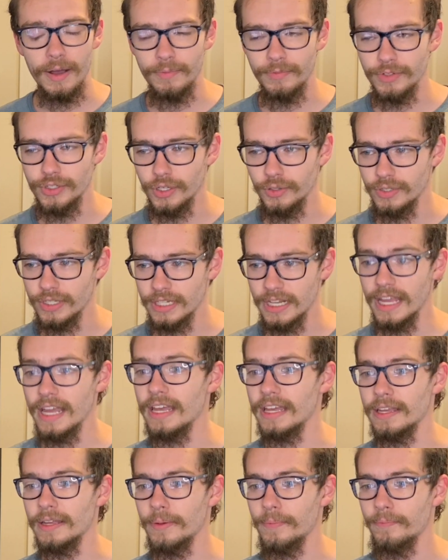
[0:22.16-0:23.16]
So
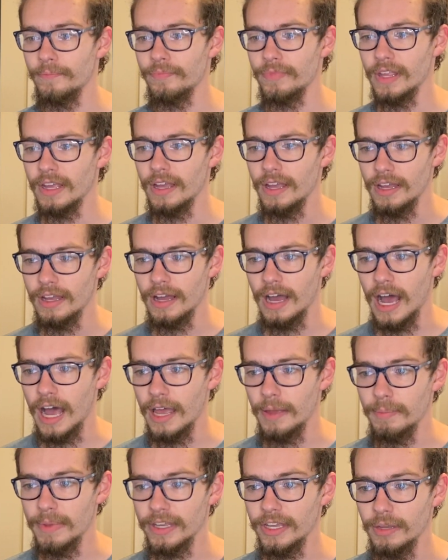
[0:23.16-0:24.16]
today
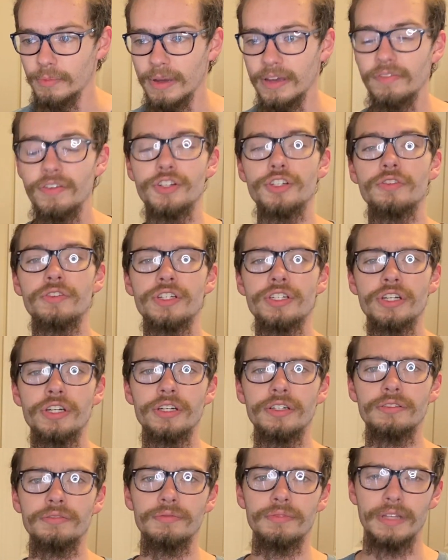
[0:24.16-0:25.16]
I'm making my official
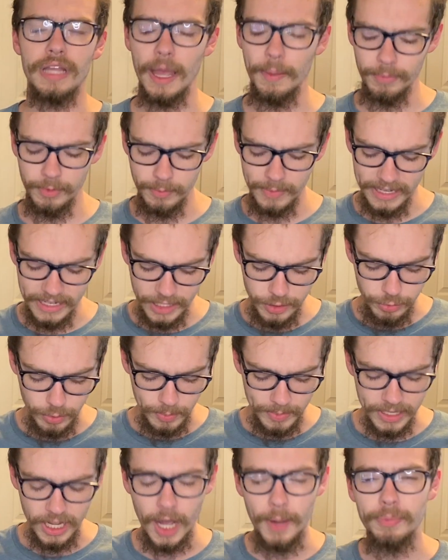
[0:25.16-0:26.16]
return. Aembermedes will
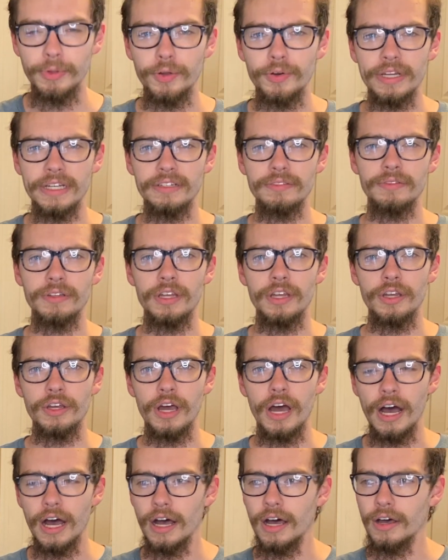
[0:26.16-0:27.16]
be uploading.
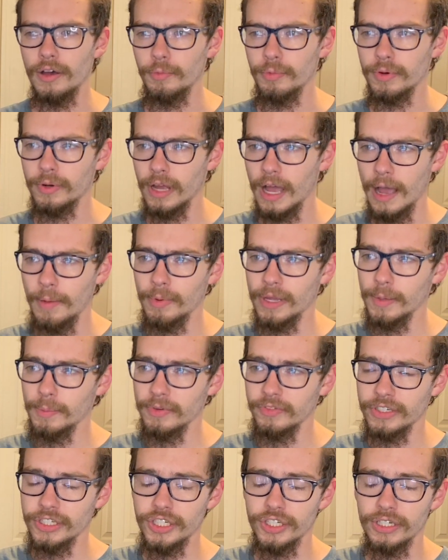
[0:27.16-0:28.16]
I'm going to
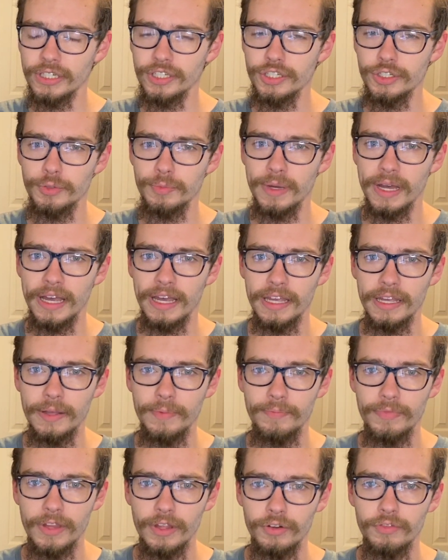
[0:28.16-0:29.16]
be returning to my
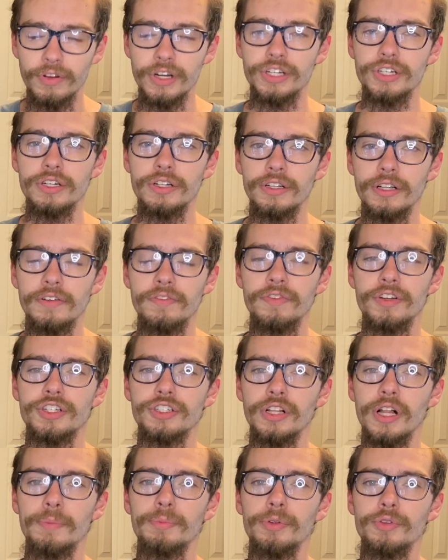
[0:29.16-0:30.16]
original
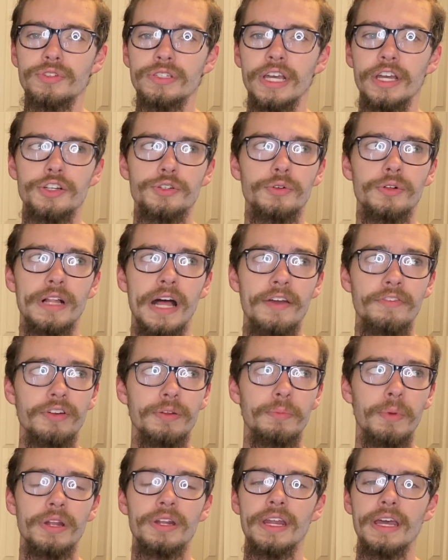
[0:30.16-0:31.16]
official upload schedule.
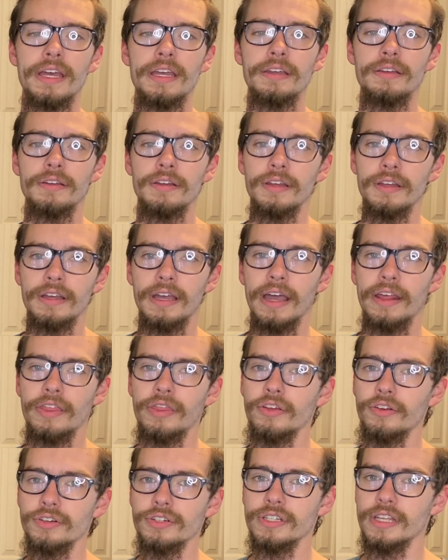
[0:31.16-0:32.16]
Every Monday and
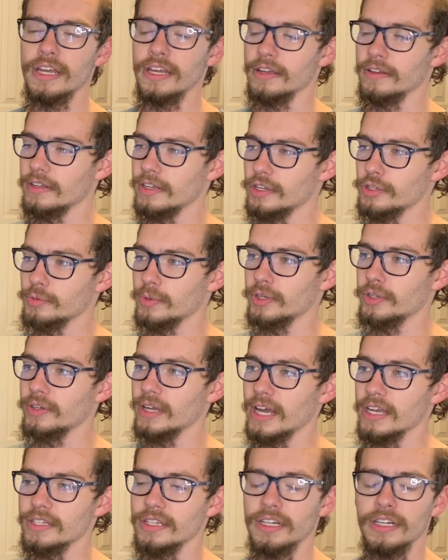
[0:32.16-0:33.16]
Thursday is when you
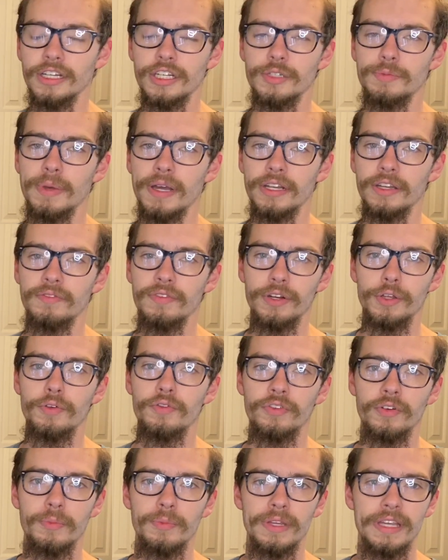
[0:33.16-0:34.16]
guys can expect a video
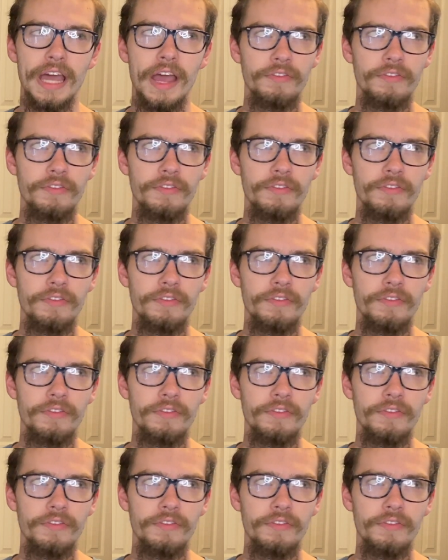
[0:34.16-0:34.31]
from me.